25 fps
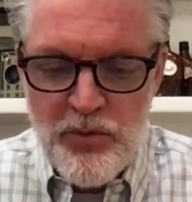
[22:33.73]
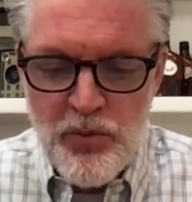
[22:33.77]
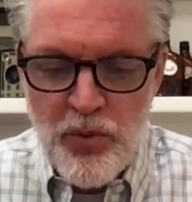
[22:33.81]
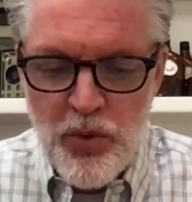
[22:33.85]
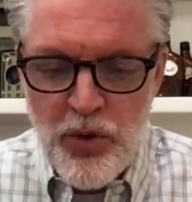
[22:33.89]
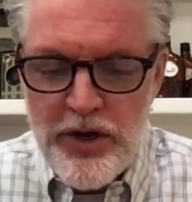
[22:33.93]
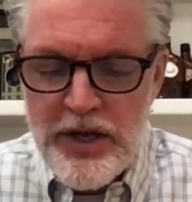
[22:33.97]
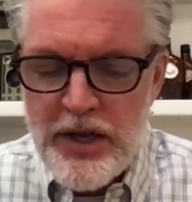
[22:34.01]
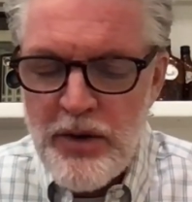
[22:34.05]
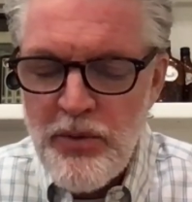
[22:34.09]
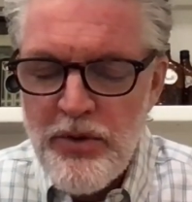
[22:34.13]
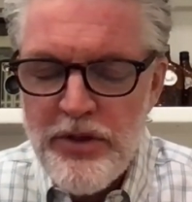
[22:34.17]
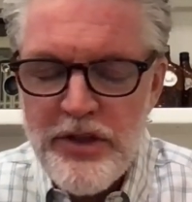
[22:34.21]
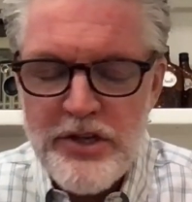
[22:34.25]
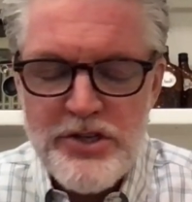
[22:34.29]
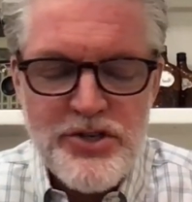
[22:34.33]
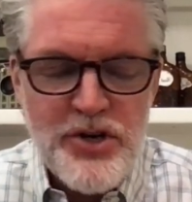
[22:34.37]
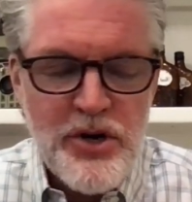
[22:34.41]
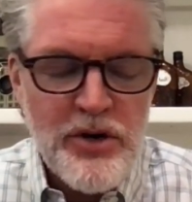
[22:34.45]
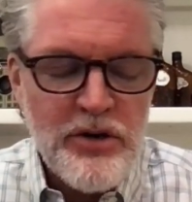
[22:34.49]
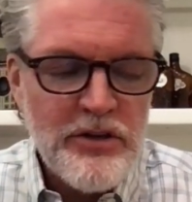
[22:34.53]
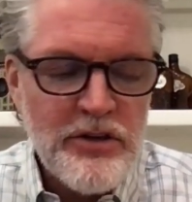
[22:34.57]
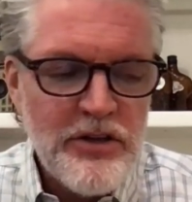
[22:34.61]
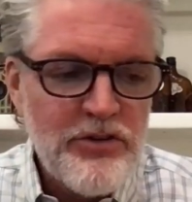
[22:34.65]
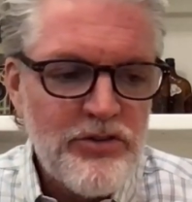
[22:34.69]
working with a
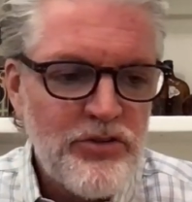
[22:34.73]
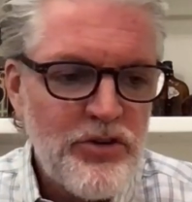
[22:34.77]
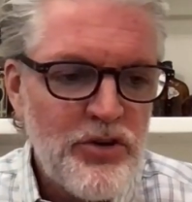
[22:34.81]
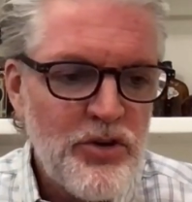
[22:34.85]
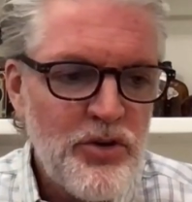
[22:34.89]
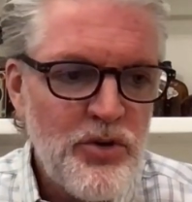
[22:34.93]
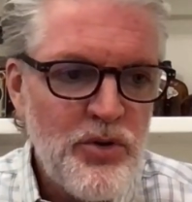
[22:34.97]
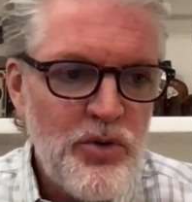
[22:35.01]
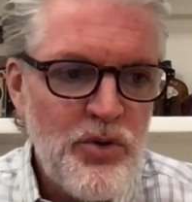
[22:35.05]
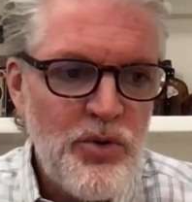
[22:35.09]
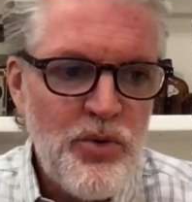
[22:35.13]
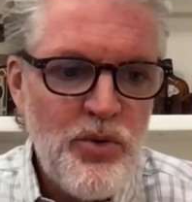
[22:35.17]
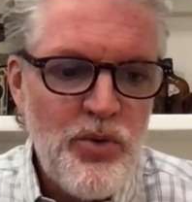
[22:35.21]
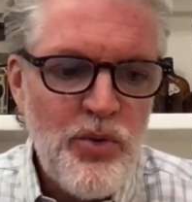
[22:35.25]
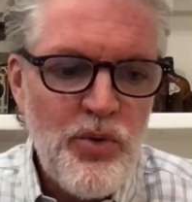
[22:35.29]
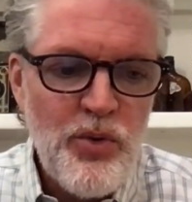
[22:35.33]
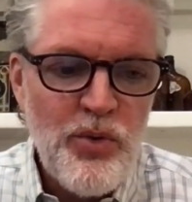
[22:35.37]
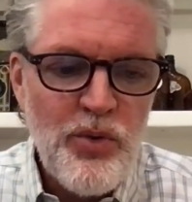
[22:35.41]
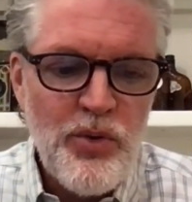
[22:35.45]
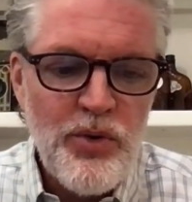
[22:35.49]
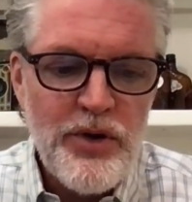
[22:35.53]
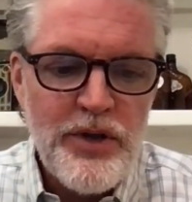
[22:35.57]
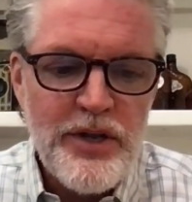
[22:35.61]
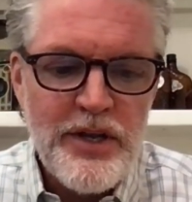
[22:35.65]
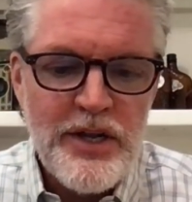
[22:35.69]
journalist
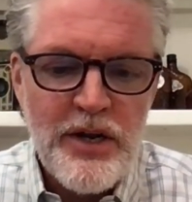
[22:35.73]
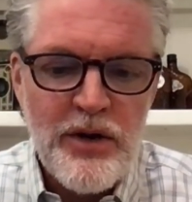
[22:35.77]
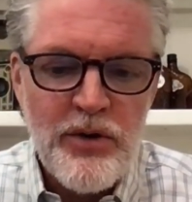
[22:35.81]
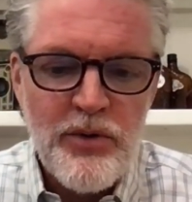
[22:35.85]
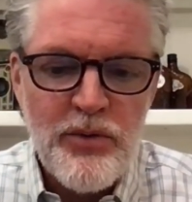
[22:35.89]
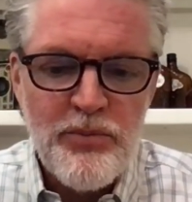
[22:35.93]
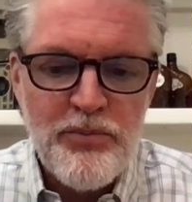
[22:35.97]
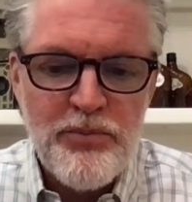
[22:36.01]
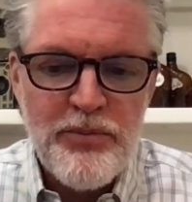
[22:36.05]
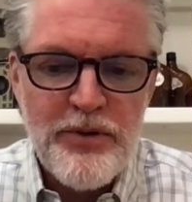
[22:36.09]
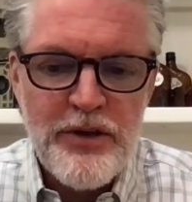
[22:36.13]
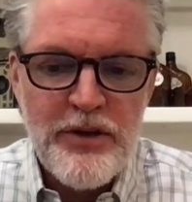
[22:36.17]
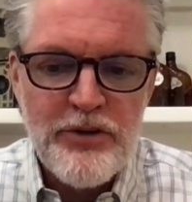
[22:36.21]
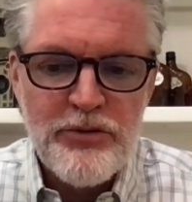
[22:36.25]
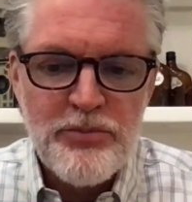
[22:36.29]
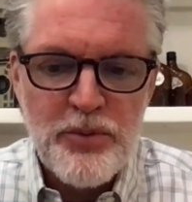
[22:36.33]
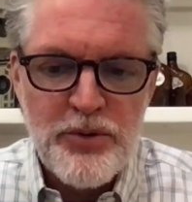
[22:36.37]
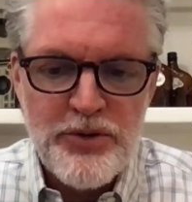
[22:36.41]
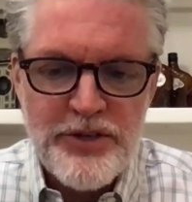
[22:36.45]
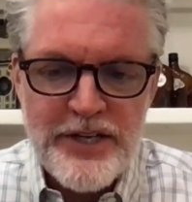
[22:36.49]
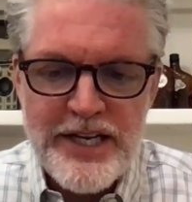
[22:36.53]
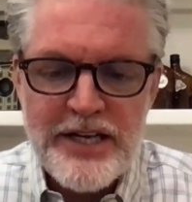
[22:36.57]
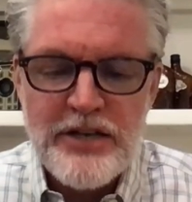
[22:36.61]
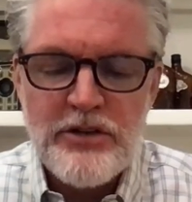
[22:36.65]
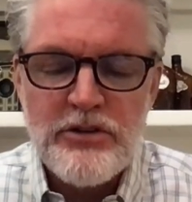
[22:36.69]
who, you know, is
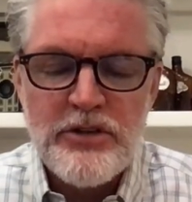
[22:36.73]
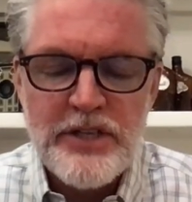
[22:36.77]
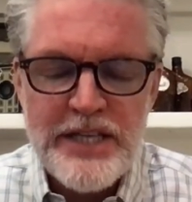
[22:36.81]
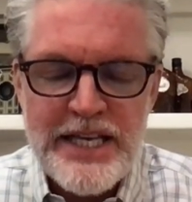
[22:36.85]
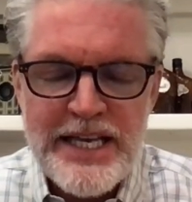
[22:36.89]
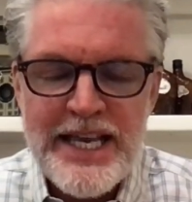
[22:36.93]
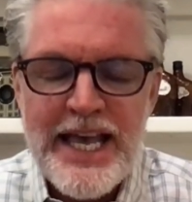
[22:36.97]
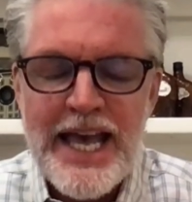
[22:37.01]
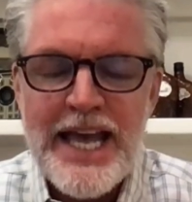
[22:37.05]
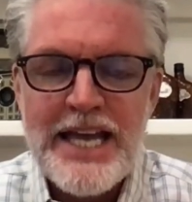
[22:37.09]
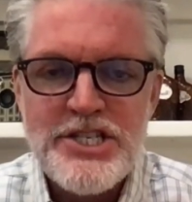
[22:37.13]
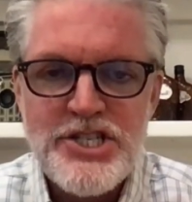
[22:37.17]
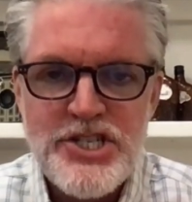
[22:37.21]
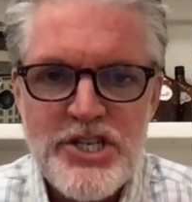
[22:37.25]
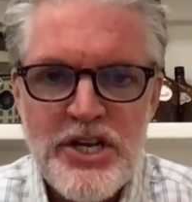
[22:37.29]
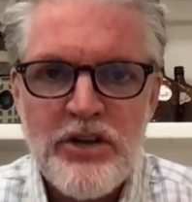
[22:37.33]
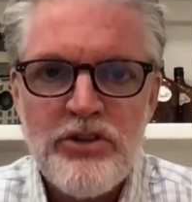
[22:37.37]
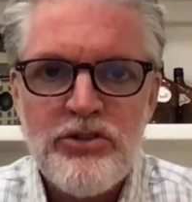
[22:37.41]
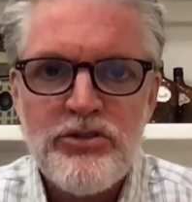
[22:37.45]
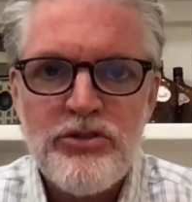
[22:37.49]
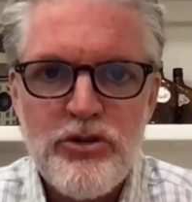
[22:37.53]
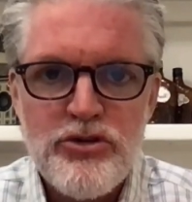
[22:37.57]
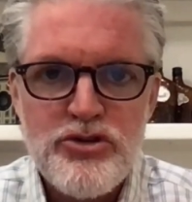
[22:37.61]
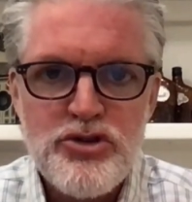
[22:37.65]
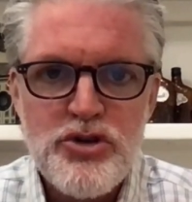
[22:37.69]
particularly engaging
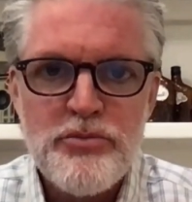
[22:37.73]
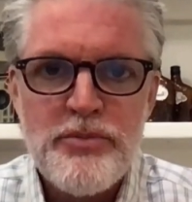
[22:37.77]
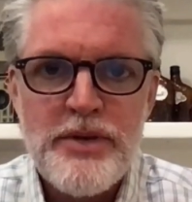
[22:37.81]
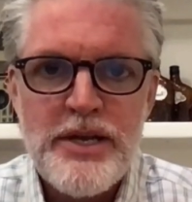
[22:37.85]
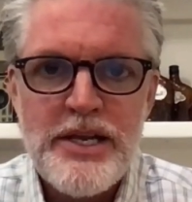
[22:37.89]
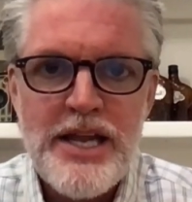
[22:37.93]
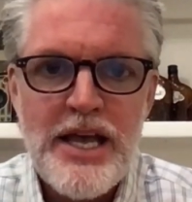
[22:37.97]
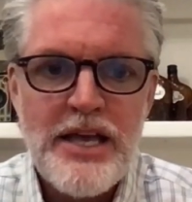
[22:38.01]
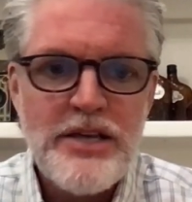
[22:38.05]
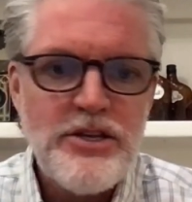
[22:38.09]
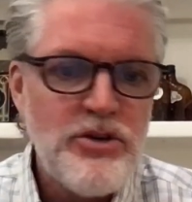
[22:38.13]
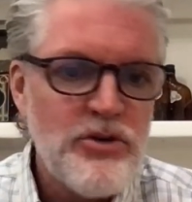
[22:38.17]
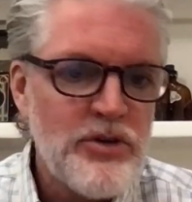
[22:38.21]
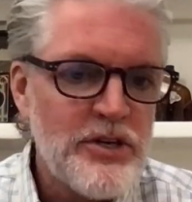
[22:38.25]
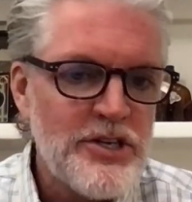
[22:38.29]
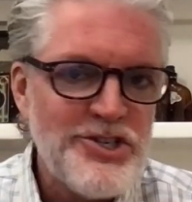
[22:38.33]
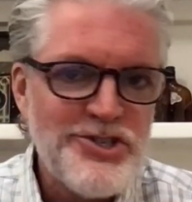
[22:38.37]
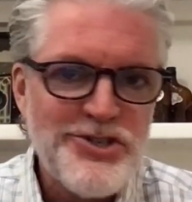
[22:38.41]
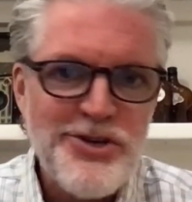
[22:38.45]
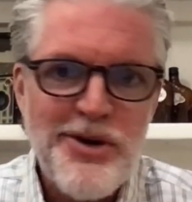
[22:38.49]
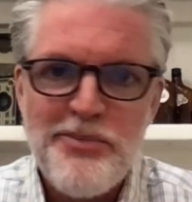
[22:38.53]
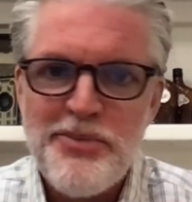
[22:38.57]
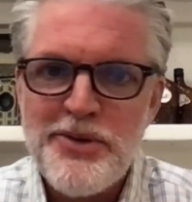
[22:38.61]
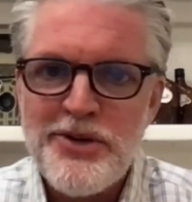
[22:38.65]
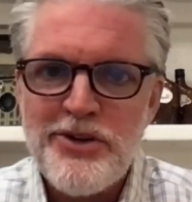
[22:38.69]
on social media, you can
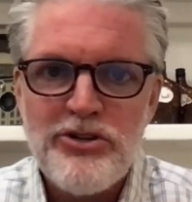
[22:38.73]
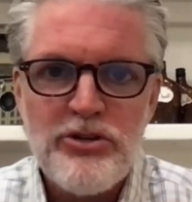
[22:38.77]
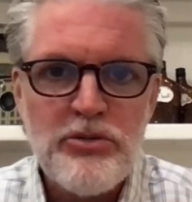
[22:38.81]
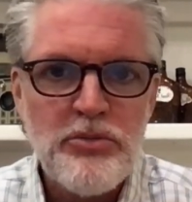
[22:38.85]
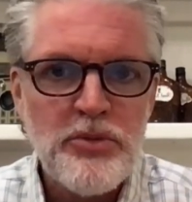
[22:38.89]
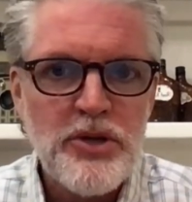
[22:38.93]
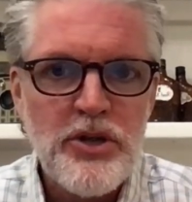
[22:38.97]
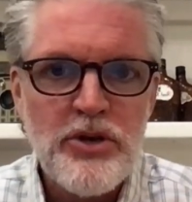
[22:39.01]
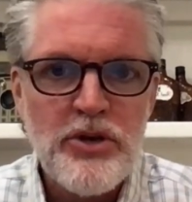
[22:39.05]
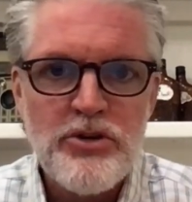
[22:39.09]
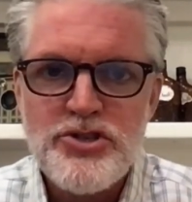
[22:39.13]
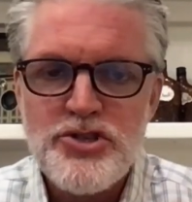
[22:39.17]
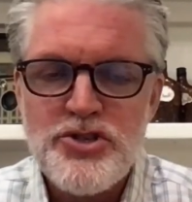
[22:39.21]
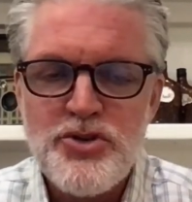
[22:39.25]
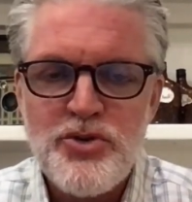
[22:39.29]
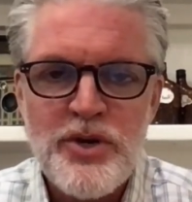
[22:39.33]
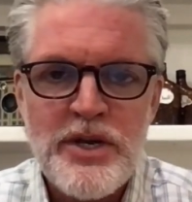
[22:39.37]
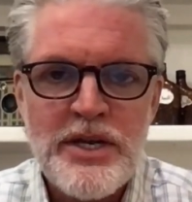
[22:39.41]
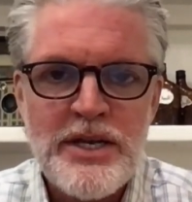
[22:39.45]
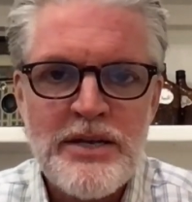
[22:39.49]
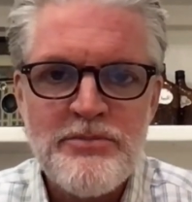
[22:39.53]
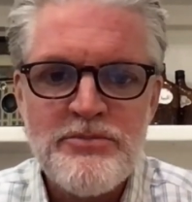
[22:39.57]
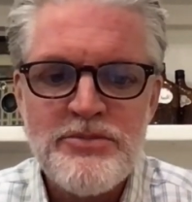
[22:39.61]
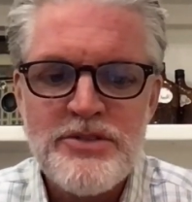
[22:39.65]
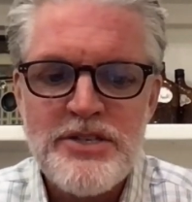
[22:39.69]
jump into some of those
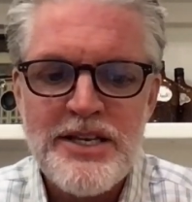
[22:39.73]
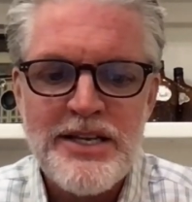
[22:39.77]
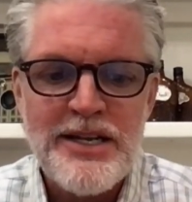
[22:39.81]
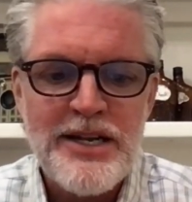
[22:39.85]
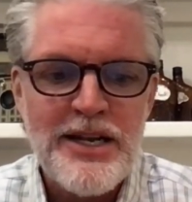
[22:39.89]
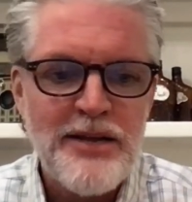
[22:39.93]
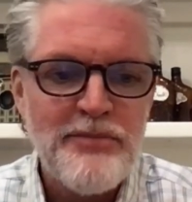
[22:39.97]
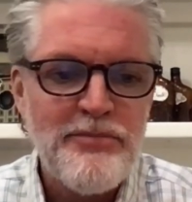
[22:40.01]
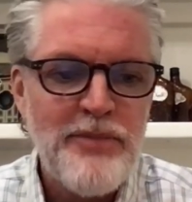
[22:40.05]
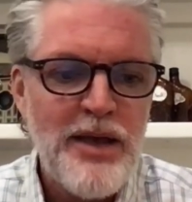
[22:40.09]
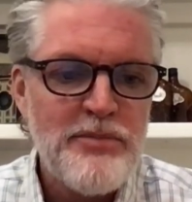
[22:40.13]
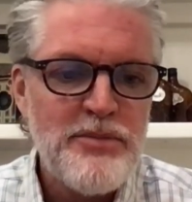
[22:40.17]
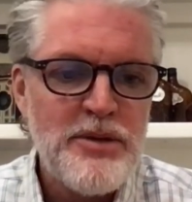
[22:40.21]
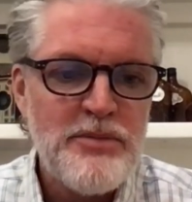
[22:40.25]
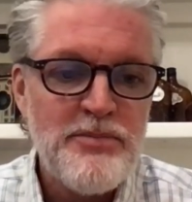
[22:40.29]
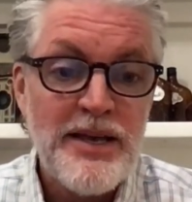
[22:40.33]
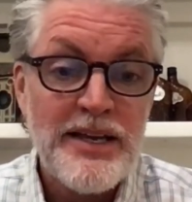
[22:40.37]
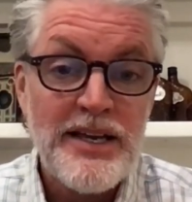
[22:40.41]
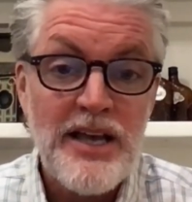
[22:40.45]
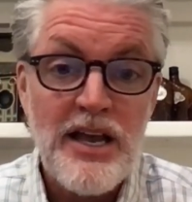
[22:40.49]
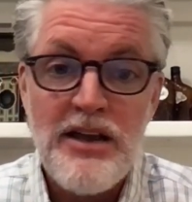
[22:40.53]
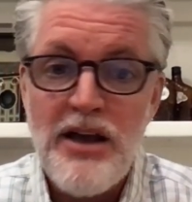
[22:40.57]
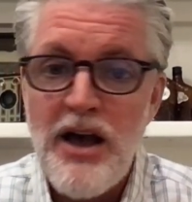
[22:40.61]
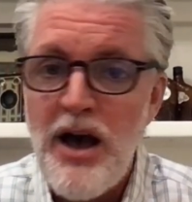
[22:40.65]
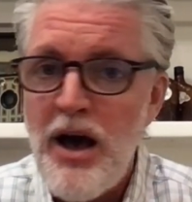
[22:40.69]
streams and maybe
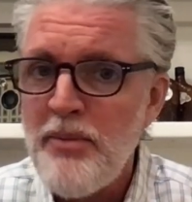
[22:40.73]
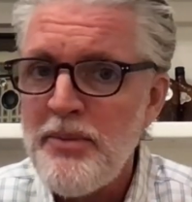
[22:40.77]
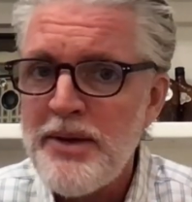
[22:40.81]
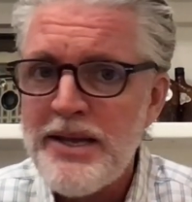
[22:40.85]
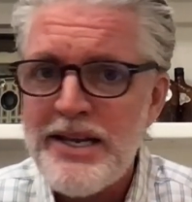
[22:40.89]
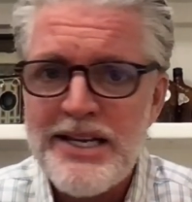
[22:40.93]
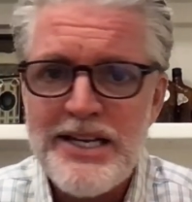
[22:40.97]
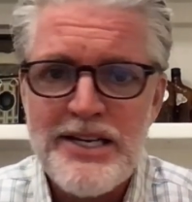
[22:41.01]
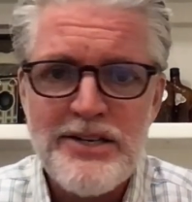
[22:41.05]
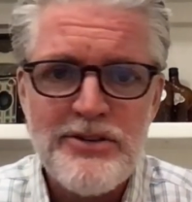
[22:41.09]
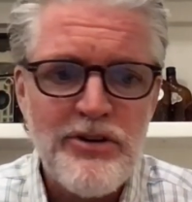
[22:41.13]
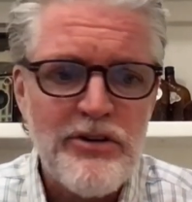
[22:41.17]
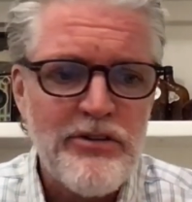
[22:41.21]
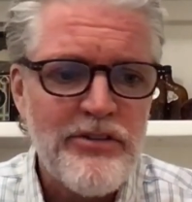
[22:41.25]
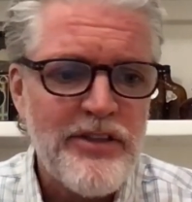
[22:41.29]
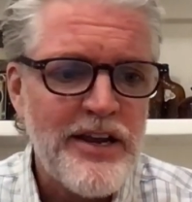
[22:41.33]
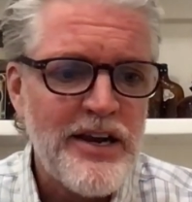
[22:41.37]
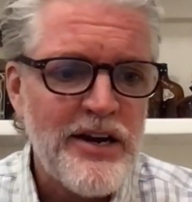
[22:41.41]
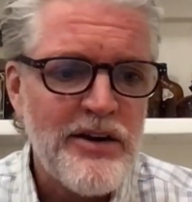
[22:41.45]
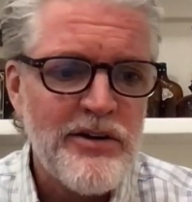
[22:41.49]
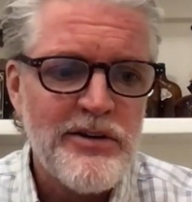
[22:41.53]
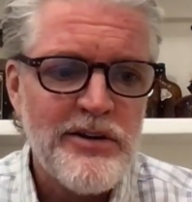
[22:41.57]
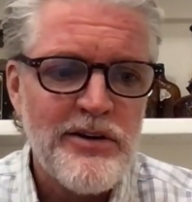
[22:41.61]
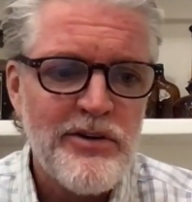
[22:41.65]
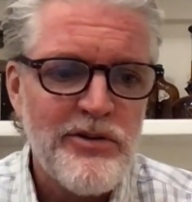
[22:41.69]
make a comment here or
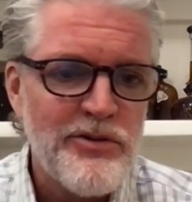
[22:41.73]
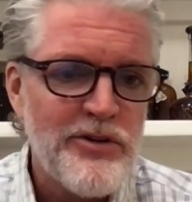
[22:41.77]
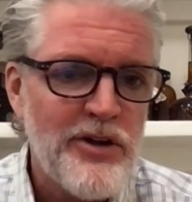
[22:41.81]
there,